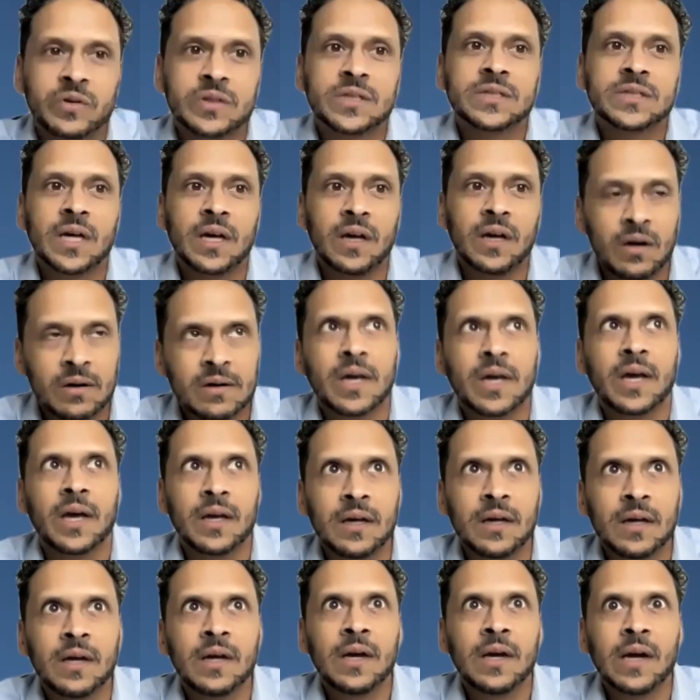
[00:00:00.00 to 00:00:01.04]
to say,
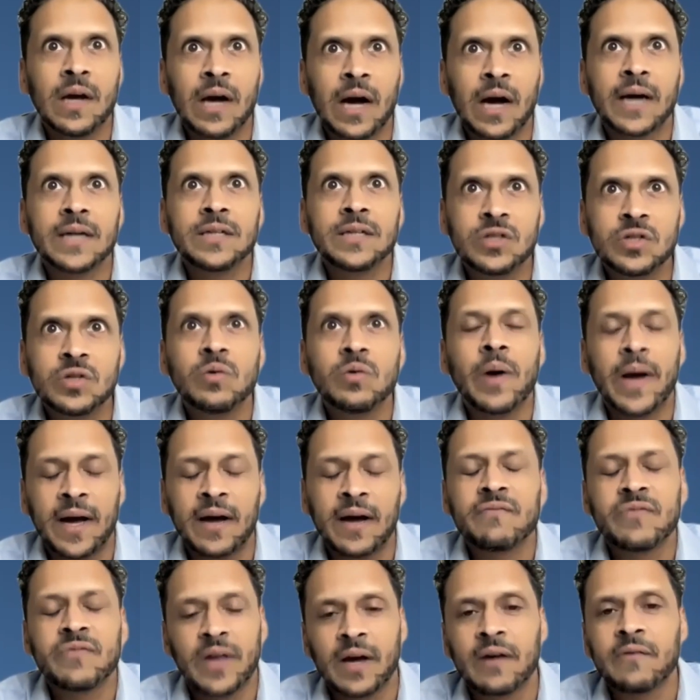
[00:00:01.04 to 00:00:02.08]
okay, I do
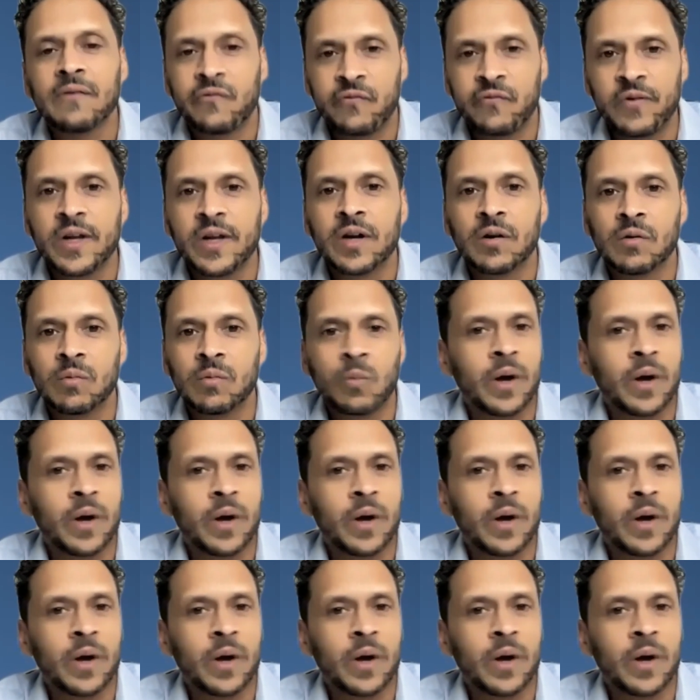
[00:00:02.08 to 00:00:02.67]
have that fear,